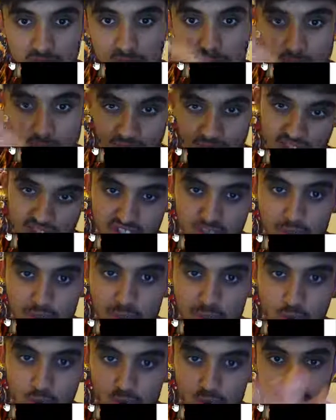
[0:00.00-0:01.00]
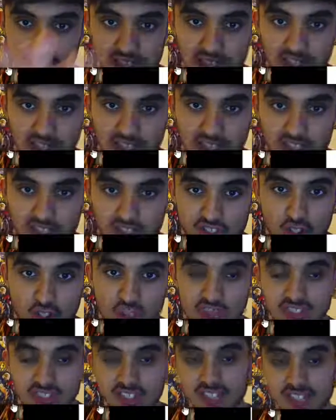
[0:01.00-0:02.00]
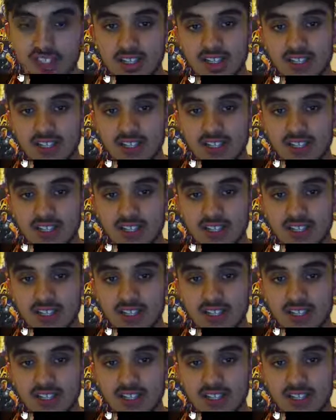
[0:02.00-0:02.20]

with Shazam, of course, being the edge of God tier.